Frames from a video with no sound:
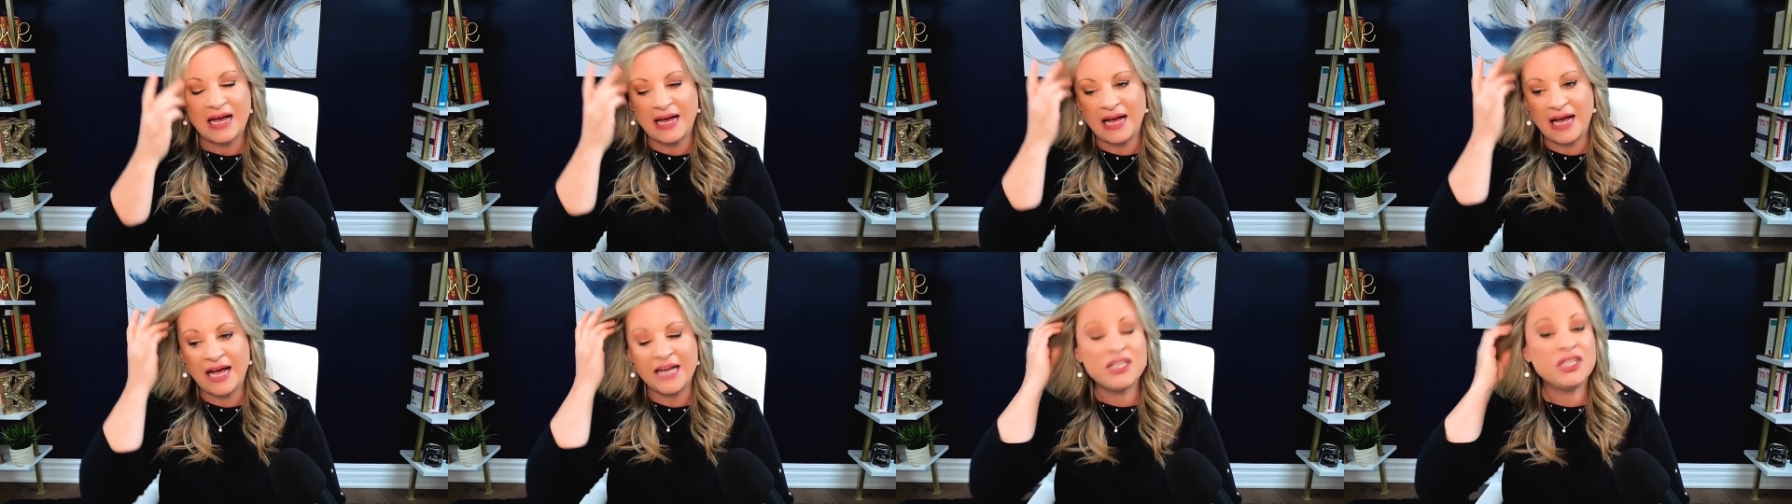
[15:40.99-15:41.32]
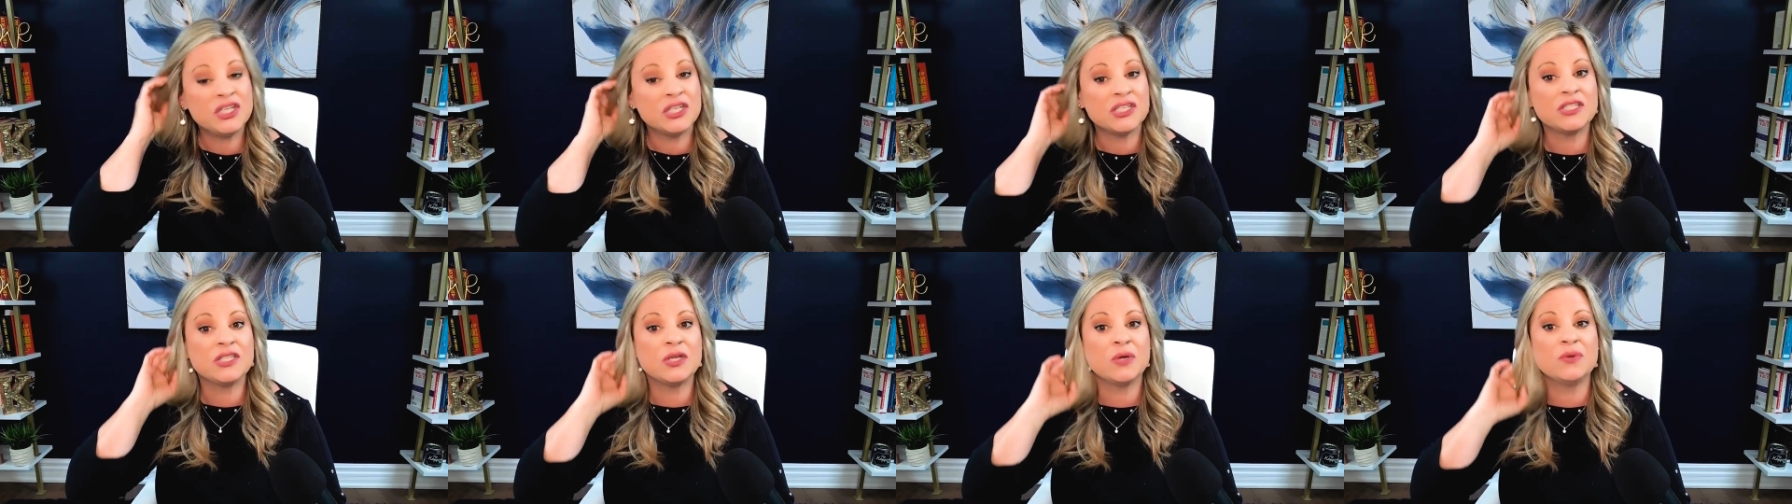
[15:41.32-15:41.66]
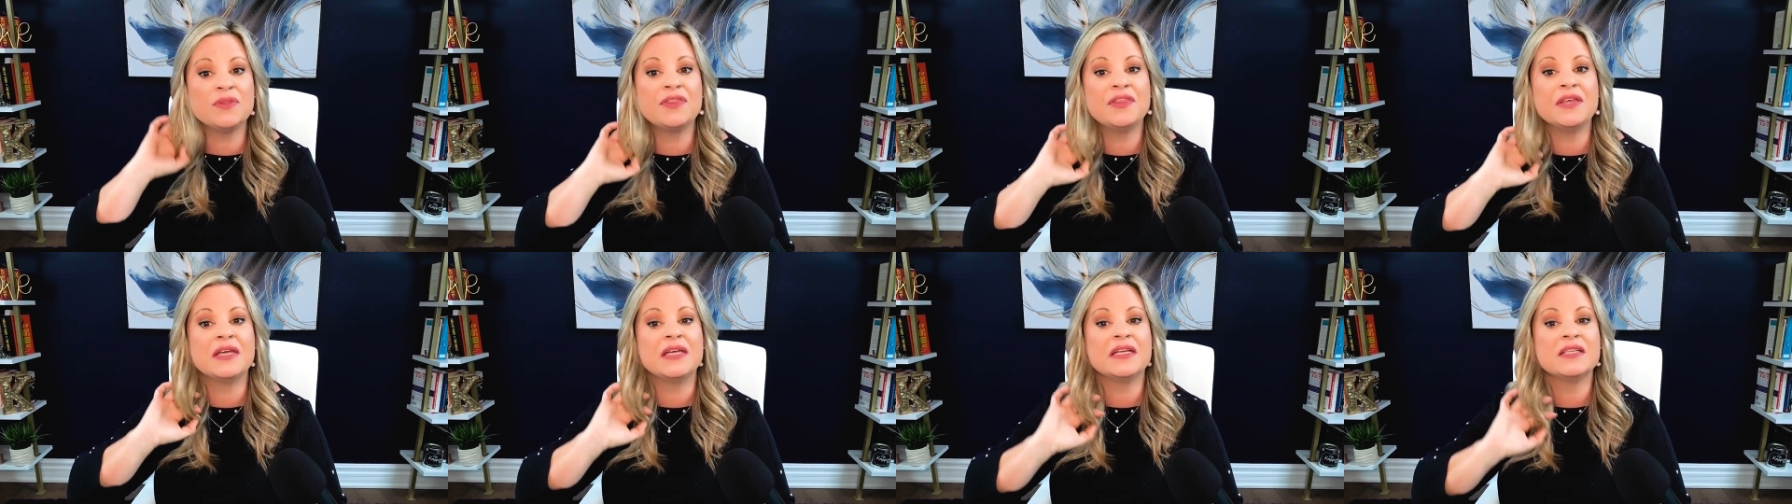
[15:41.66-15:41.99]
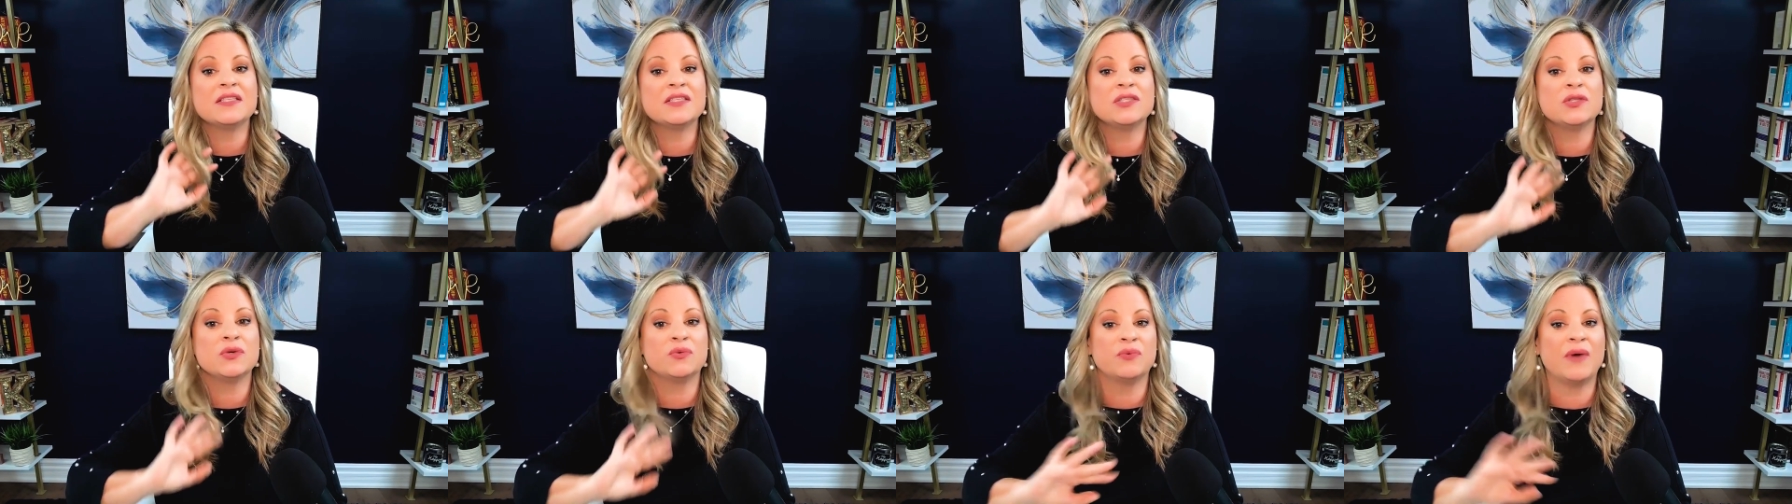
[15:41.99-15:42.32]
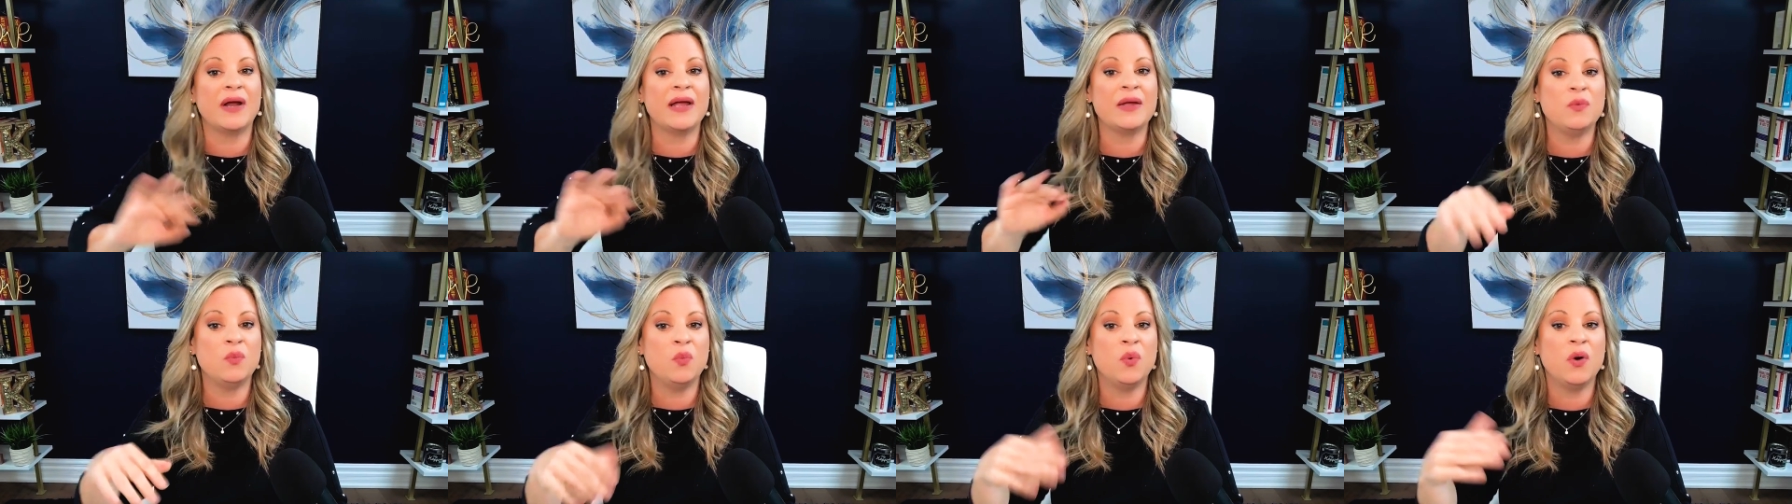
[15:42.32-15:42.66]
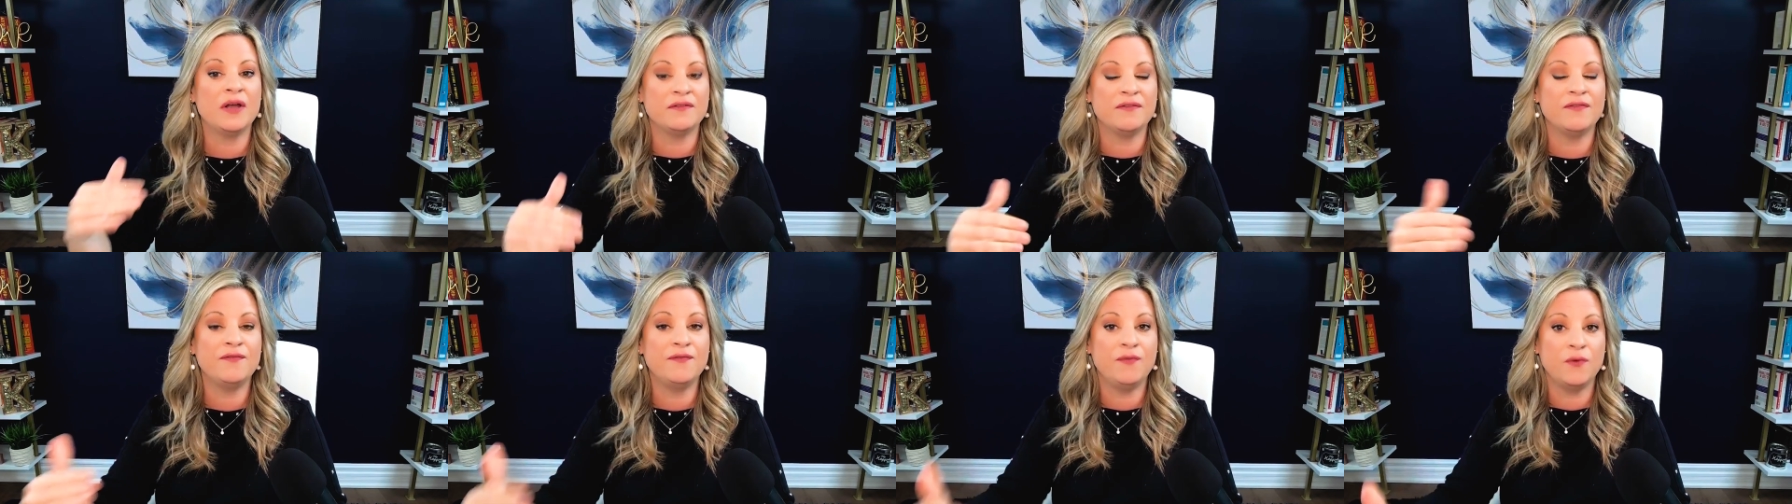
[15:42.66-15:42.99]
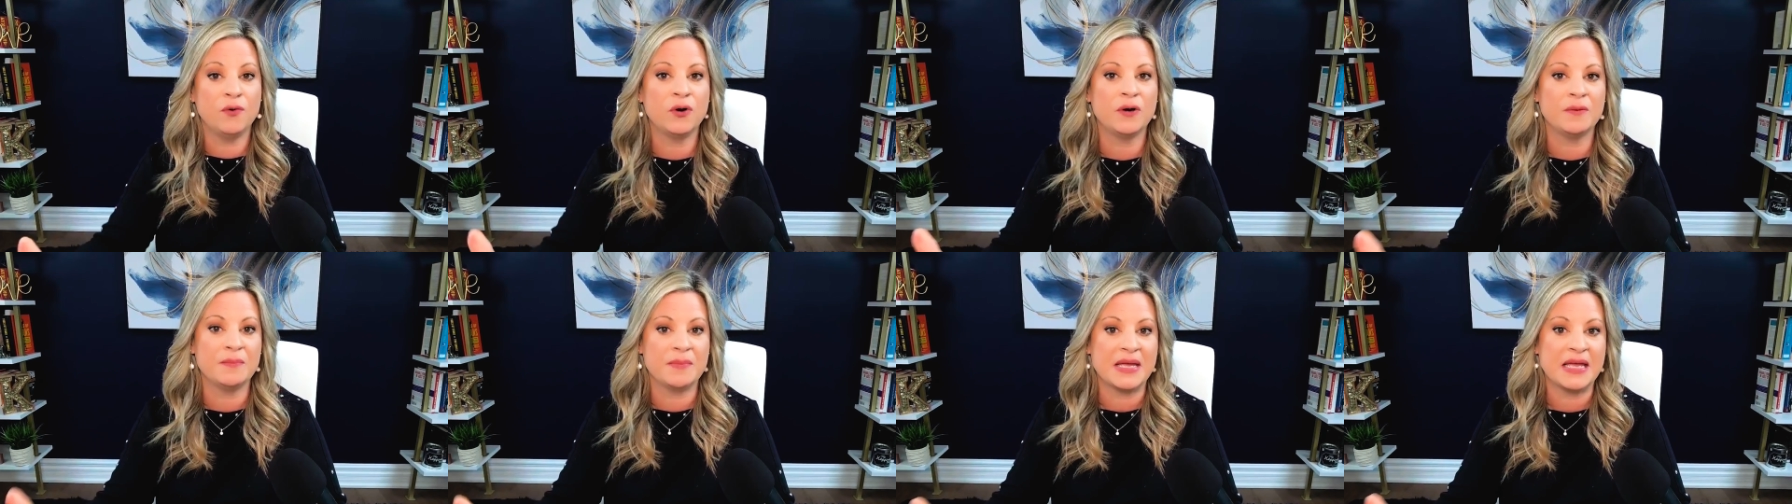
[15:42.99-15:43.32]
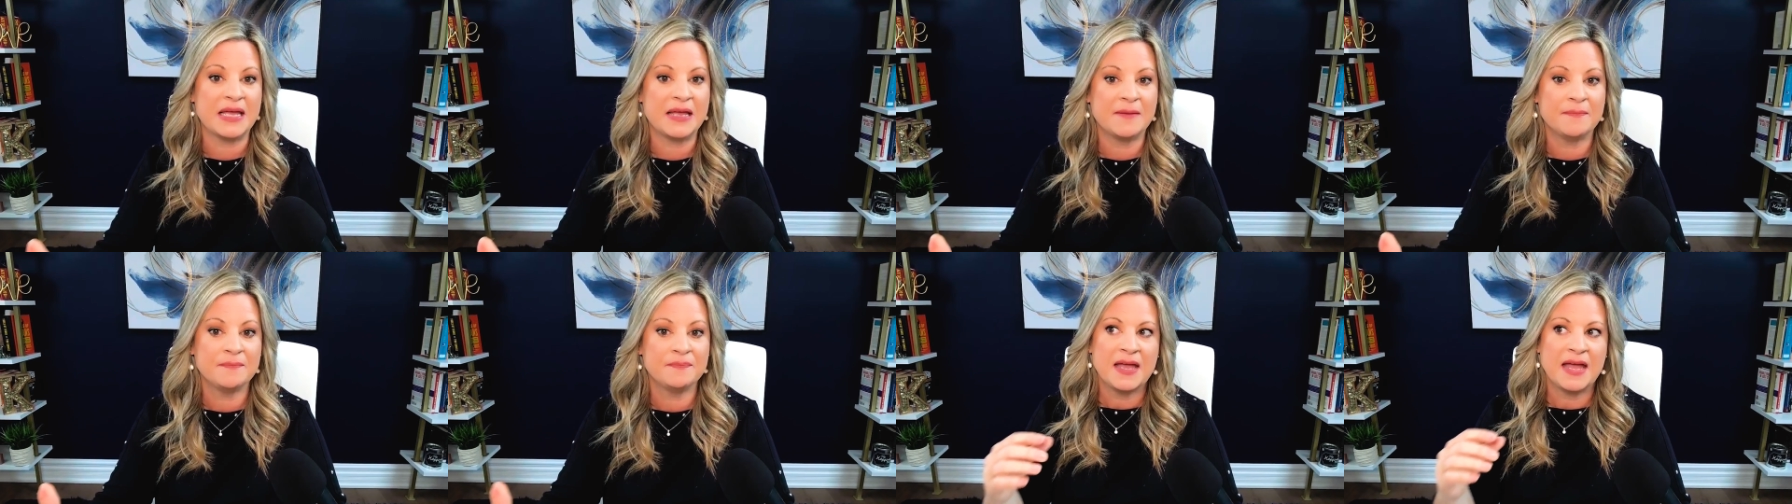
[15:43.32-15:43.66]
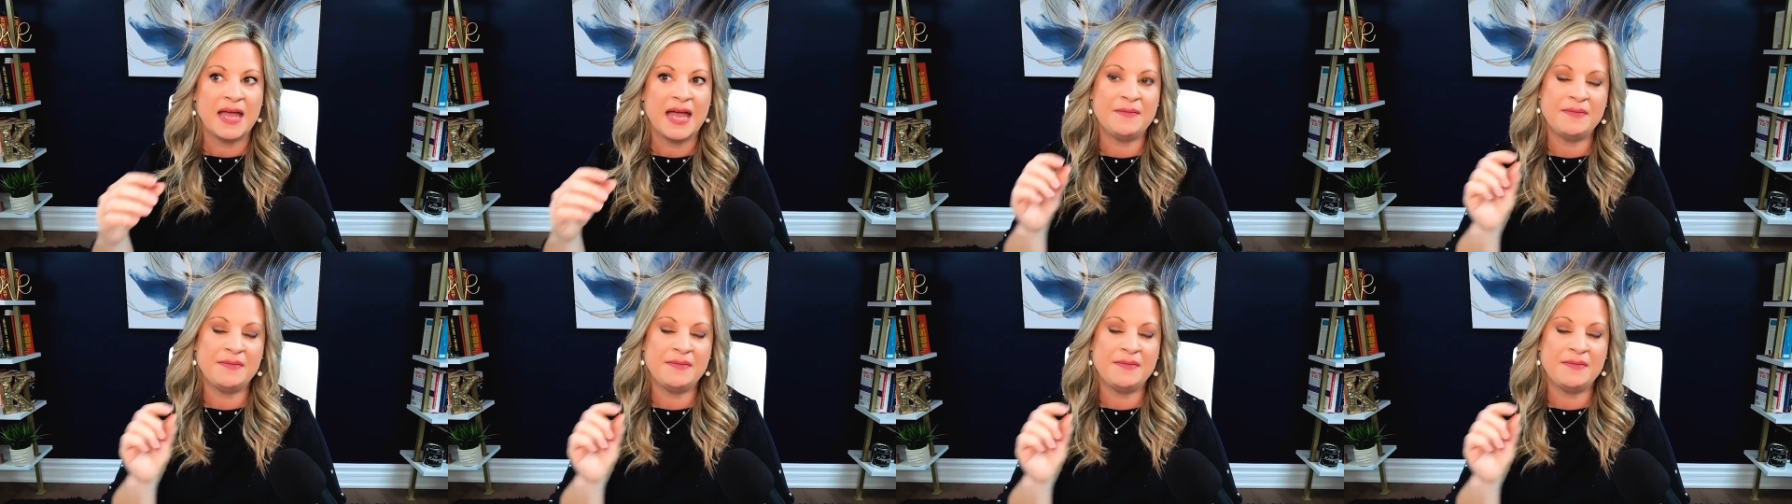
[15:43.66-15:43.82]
I just don't think it's the right one for me.